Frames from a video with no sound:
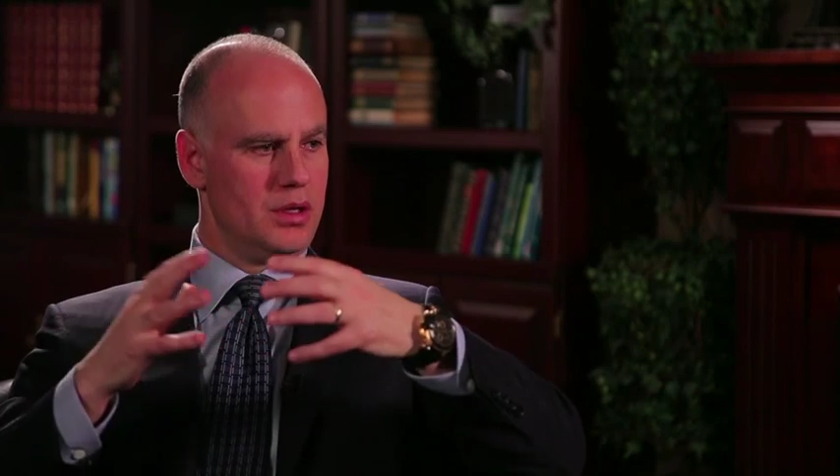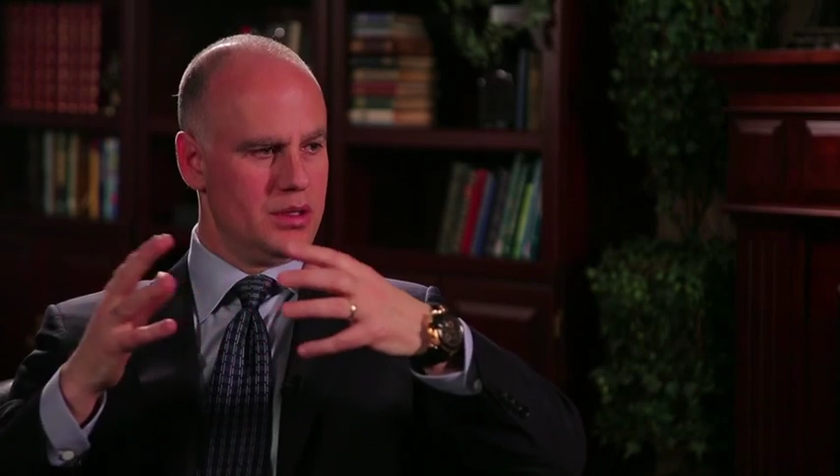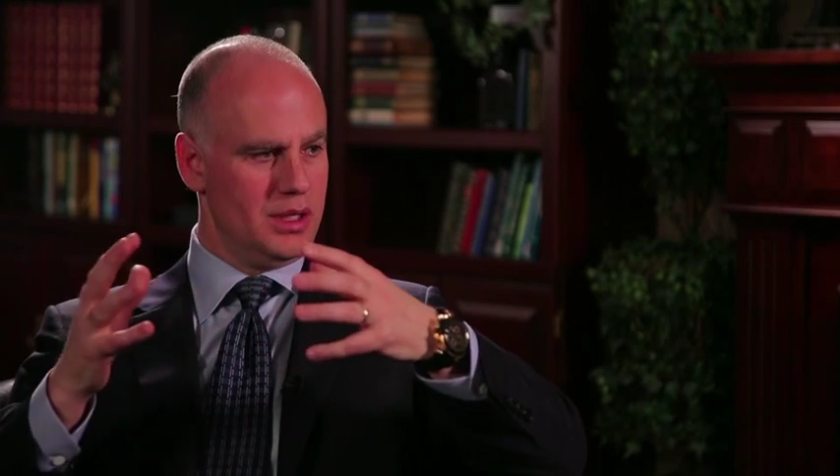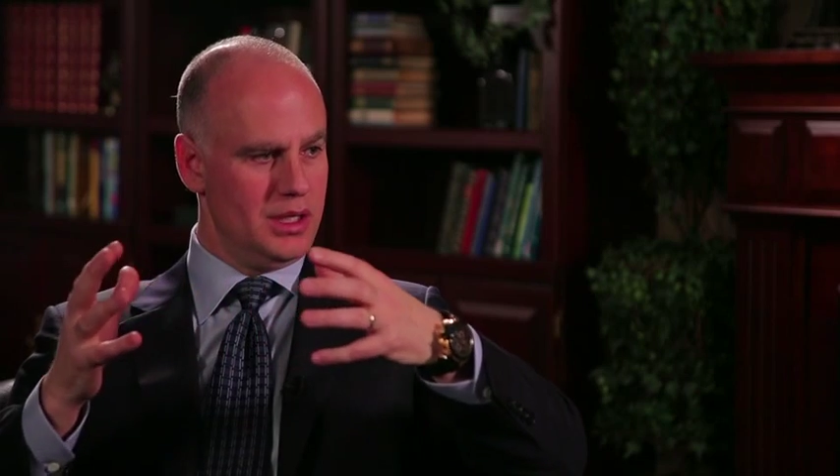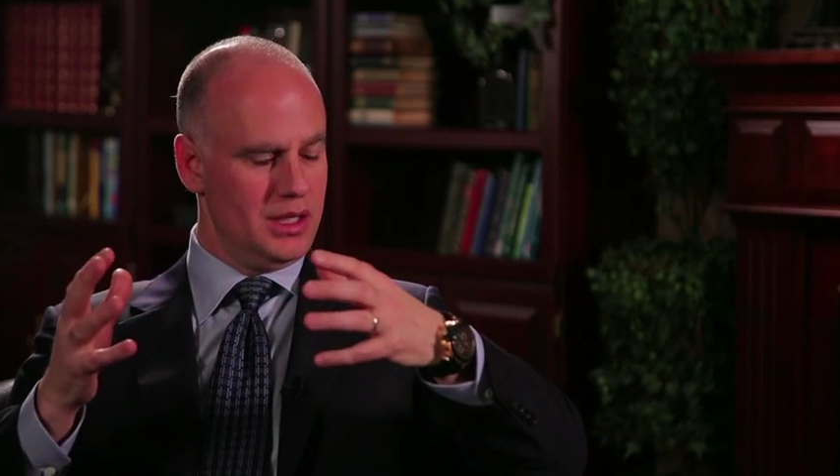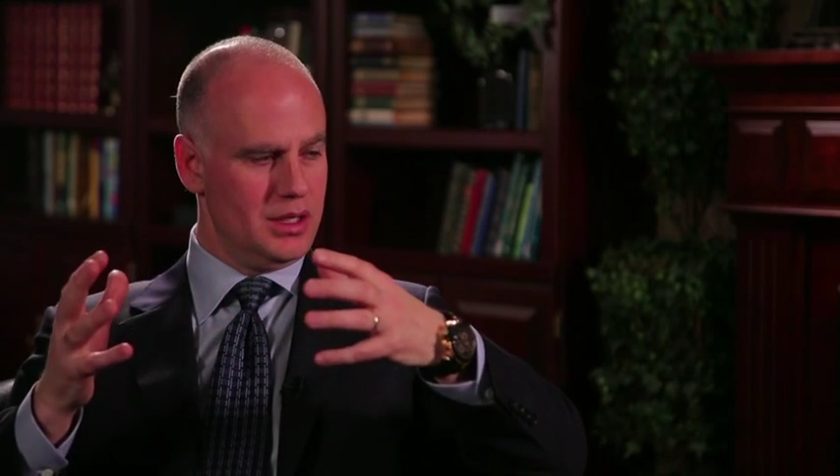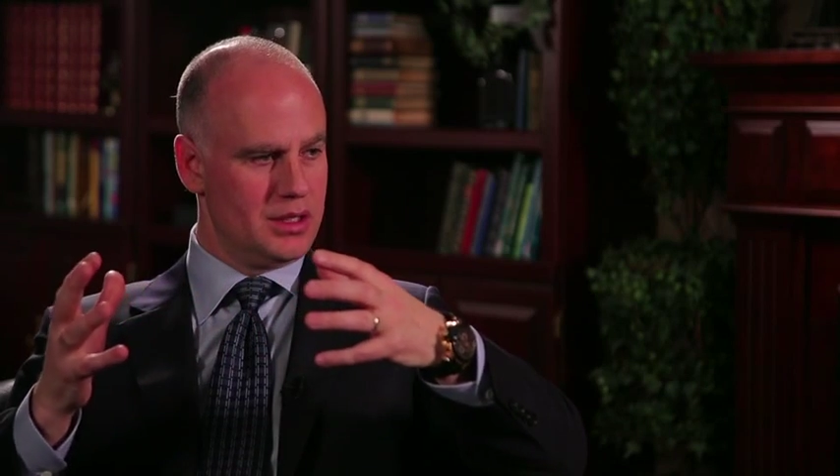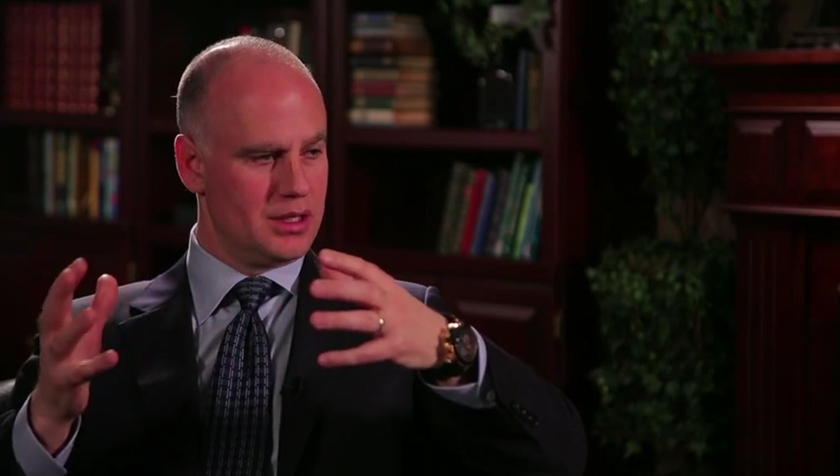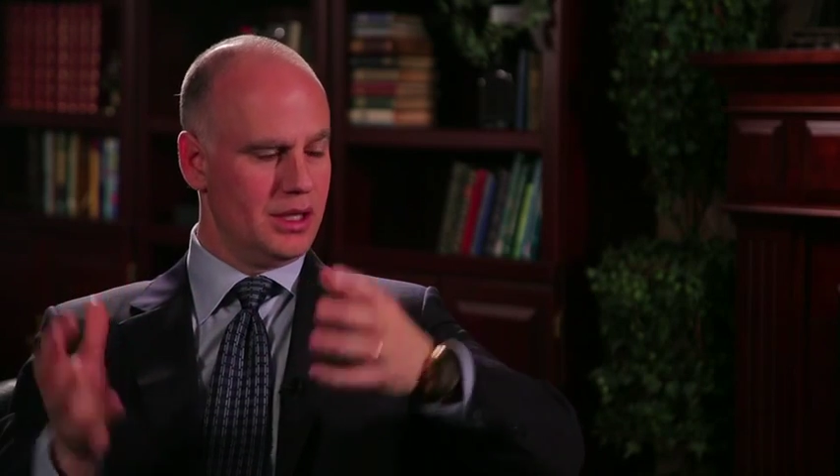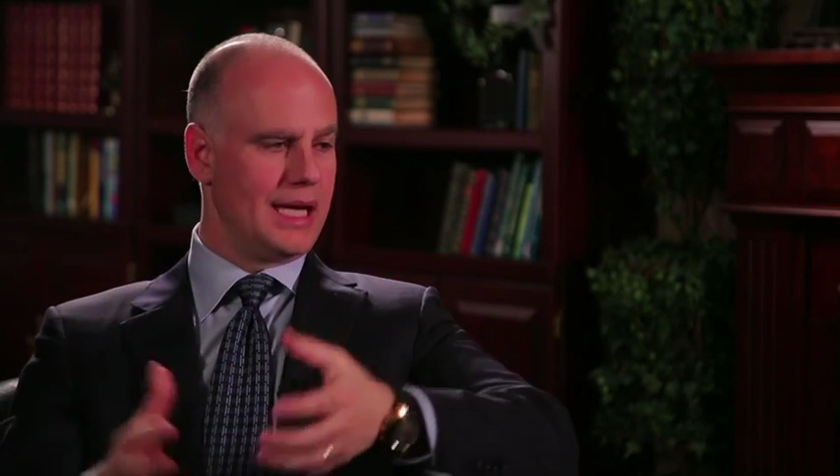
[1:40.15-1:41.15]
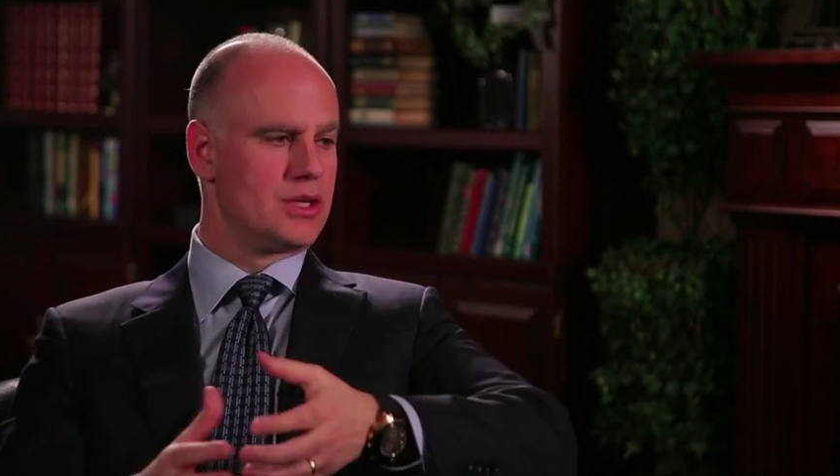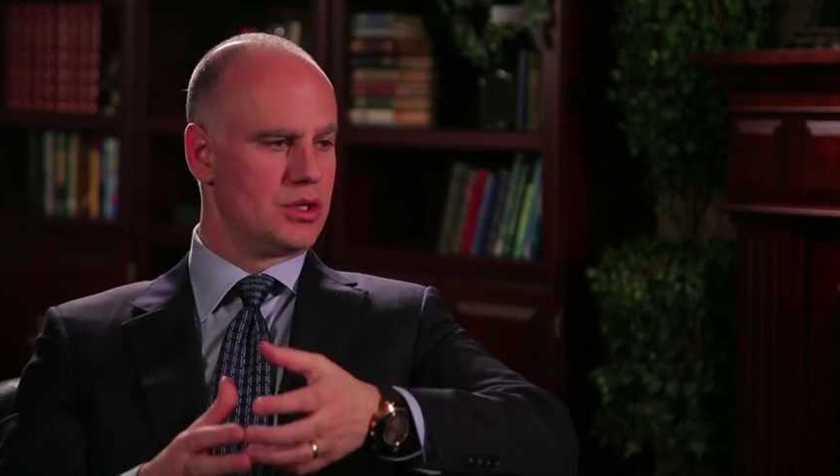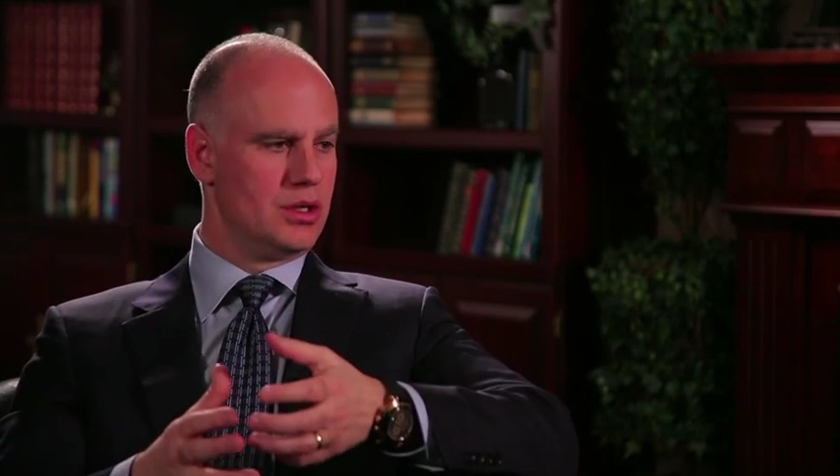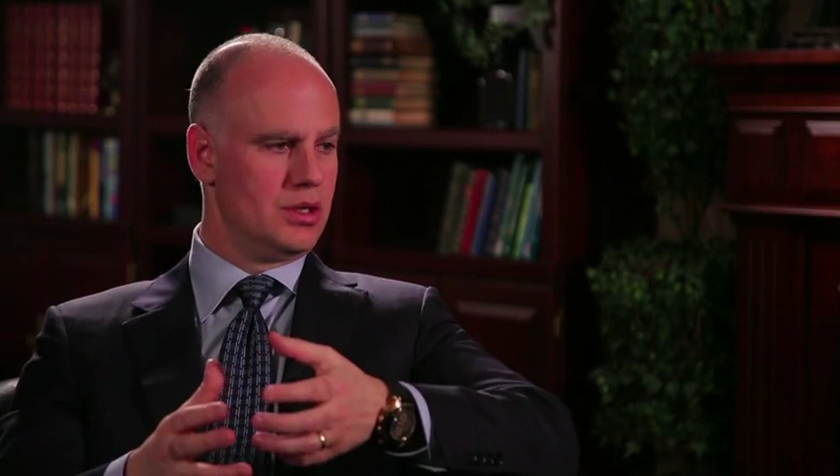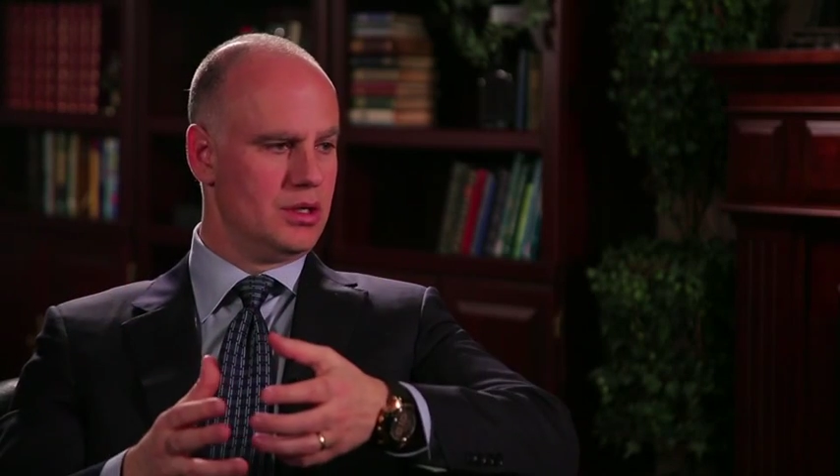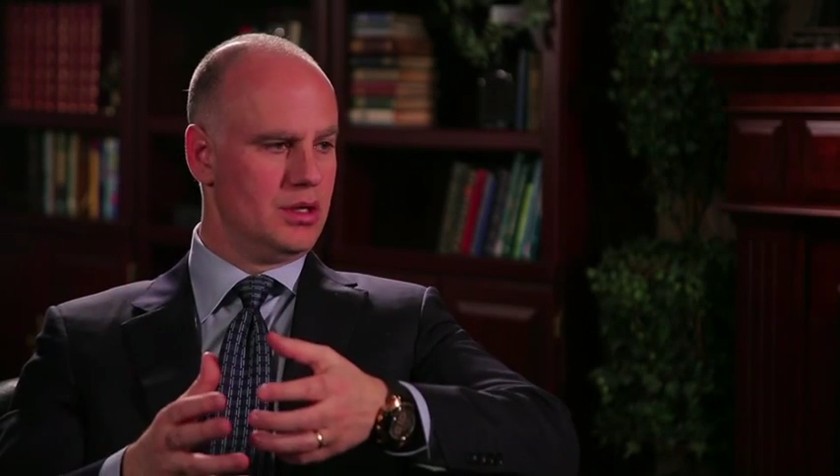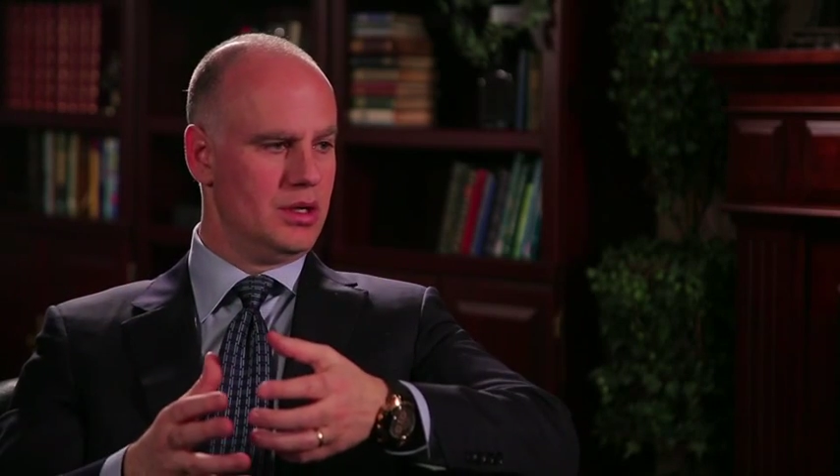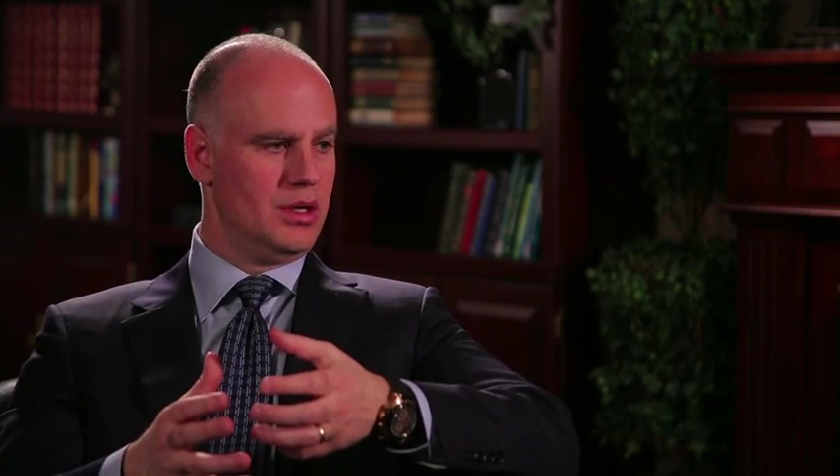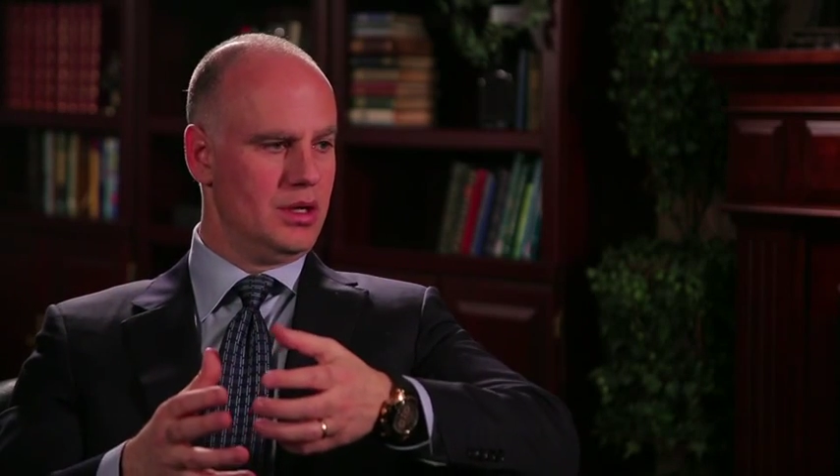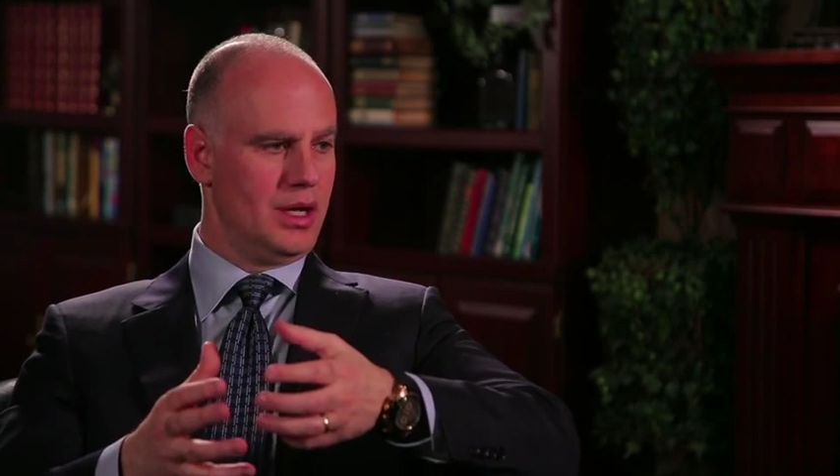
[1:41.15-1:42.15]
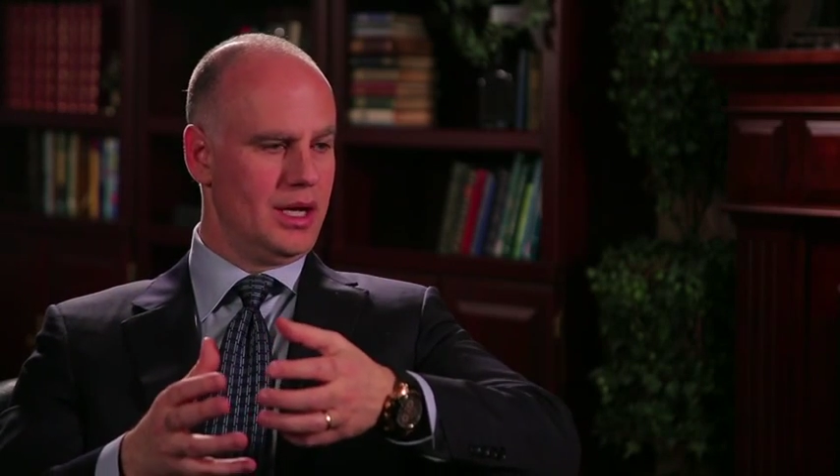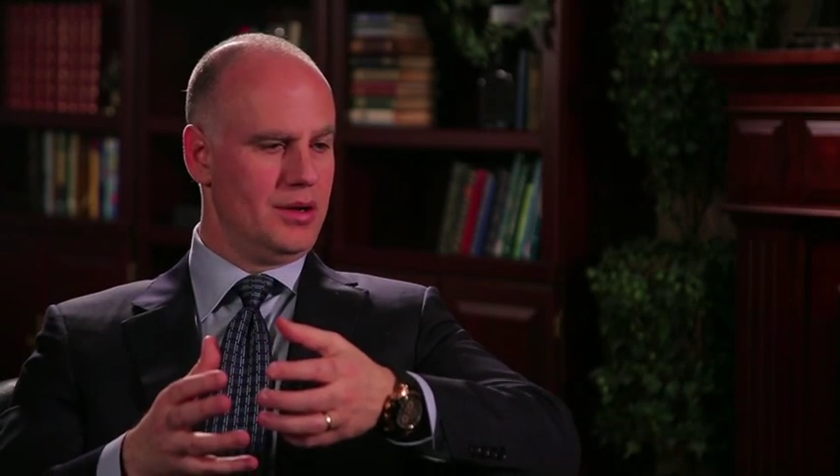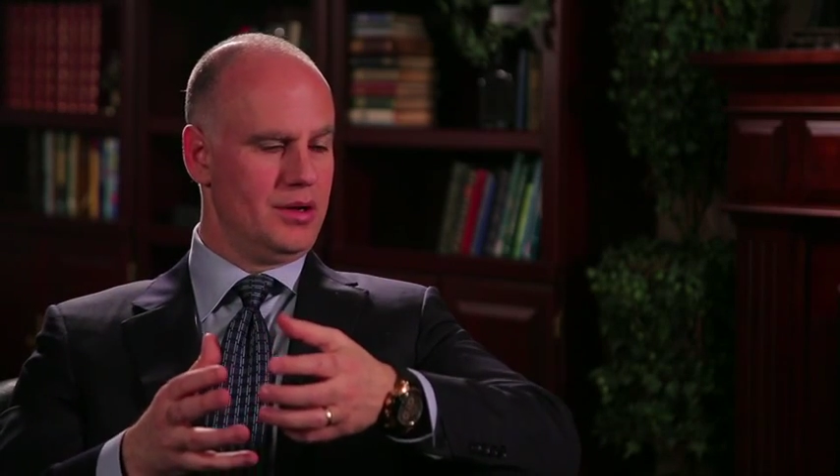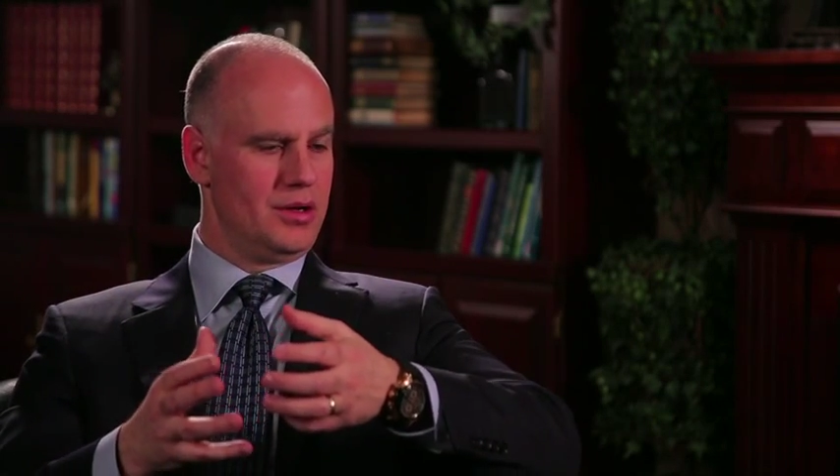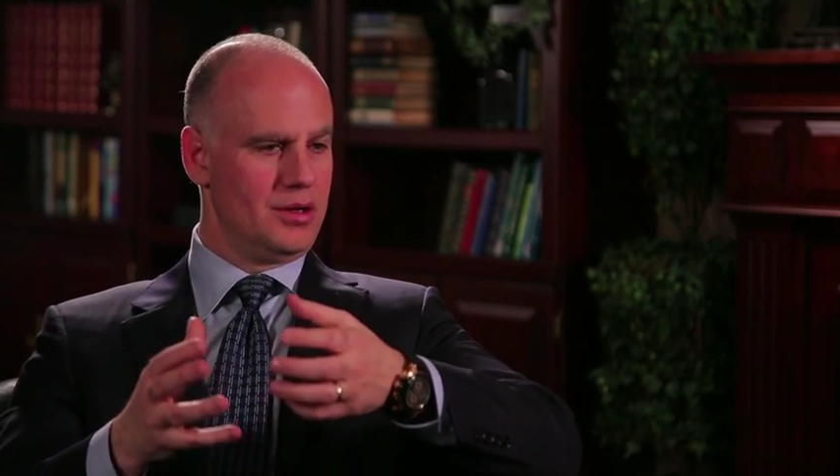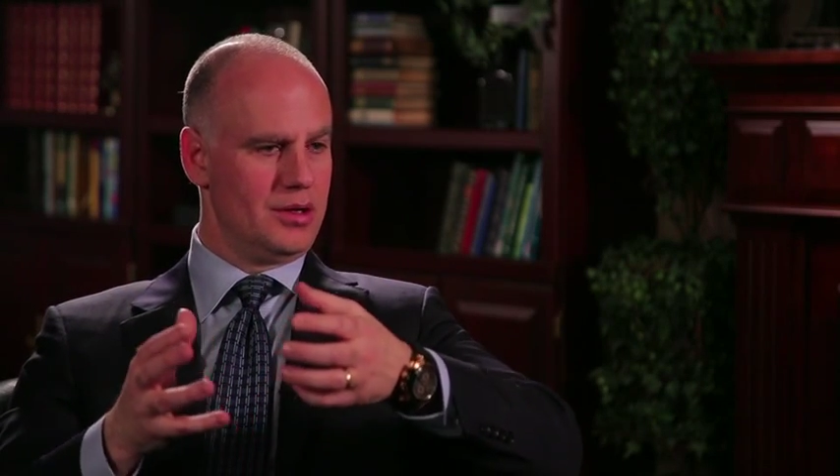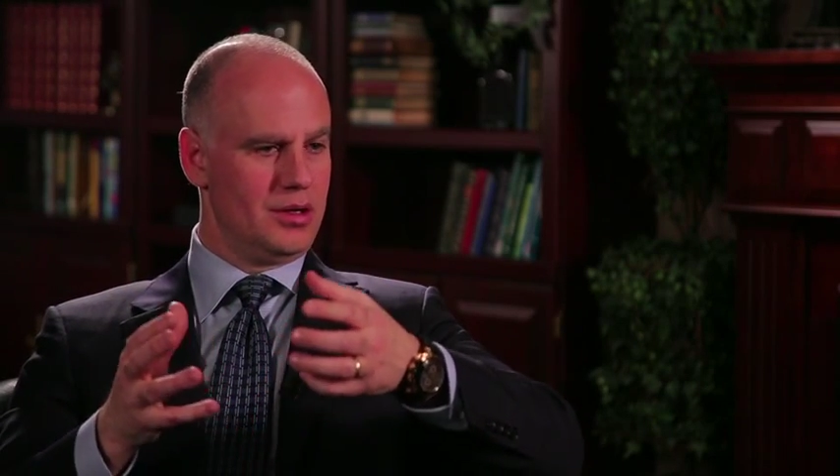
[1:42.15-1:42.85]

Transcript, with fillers: the collection and